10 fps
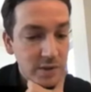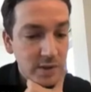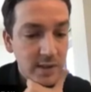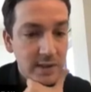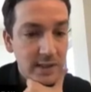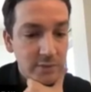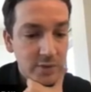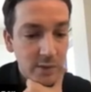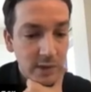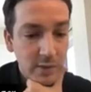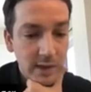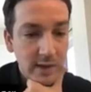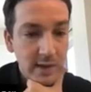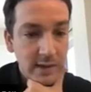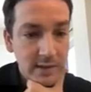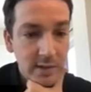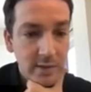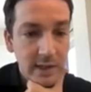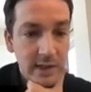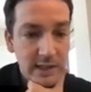going to demonstrate quickly. So on
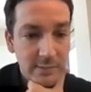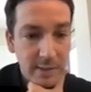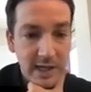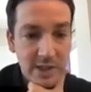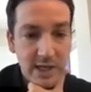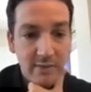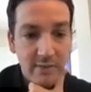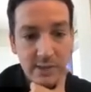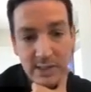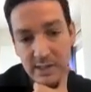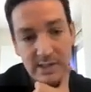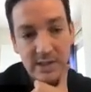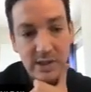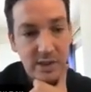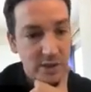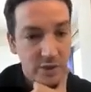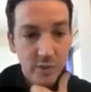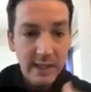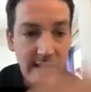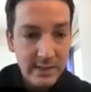the index page, those are essentially just
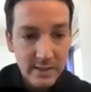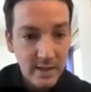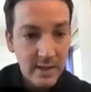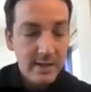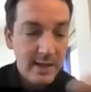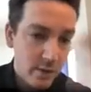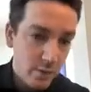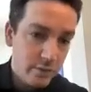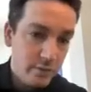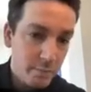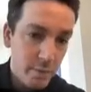two links that goes to